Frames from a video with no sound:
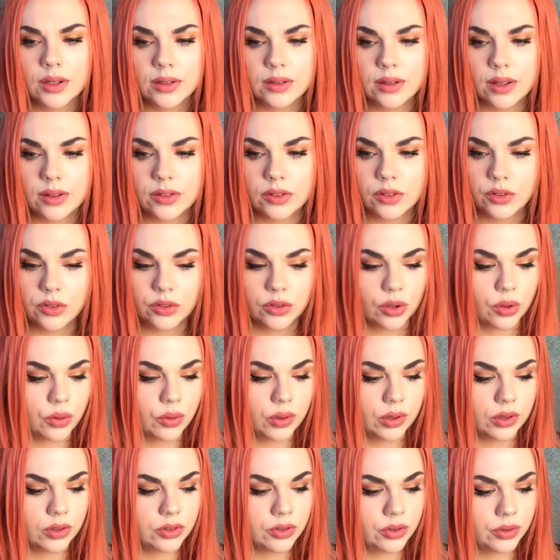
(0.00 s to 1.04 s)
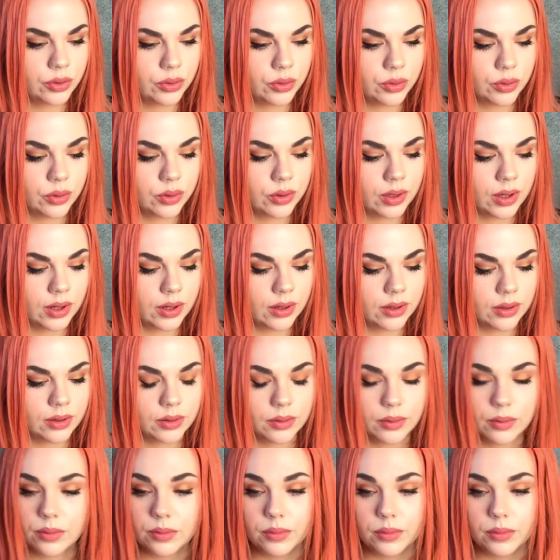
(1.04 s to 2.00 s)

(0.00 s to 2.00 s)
That's just going to, like,